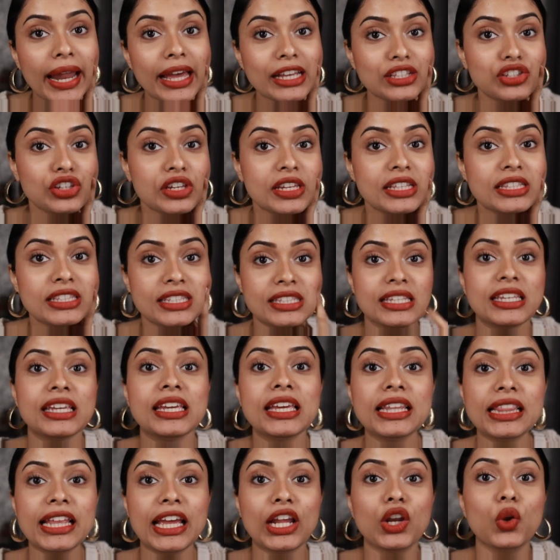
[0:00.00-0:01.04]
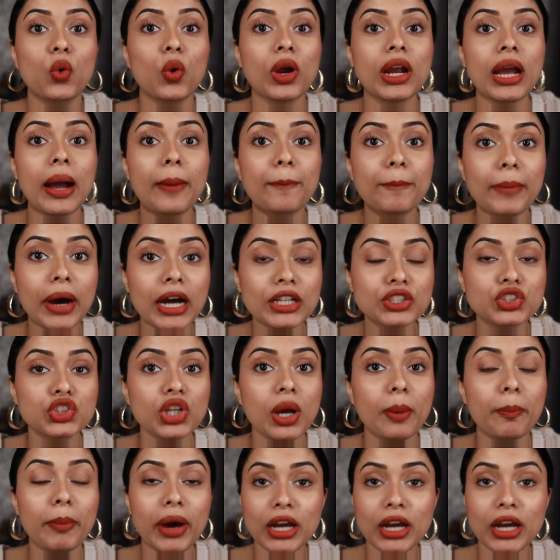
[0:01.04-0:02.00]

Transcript: As you can see, they look much